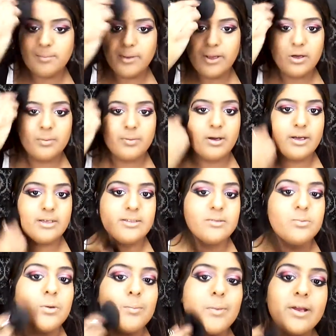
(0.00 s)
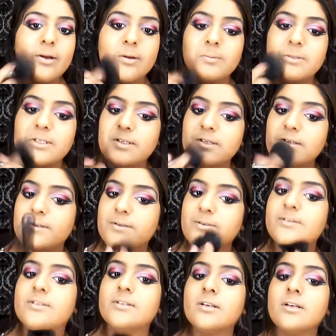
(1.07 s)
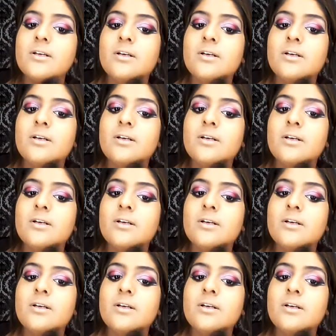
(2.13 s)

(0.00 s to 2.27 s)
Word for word: a makeup artist is what makeup do you use?